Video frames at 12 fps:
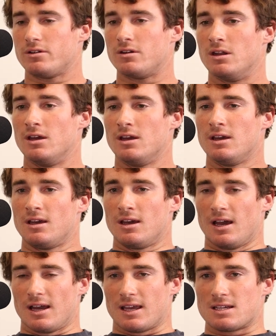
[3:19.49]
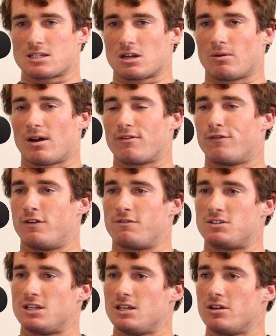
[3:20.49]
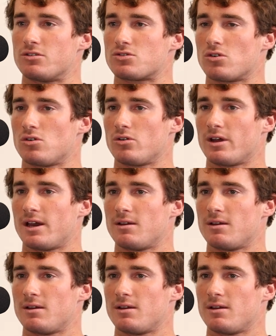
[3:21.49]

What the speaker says: And I guess at around 15 years old,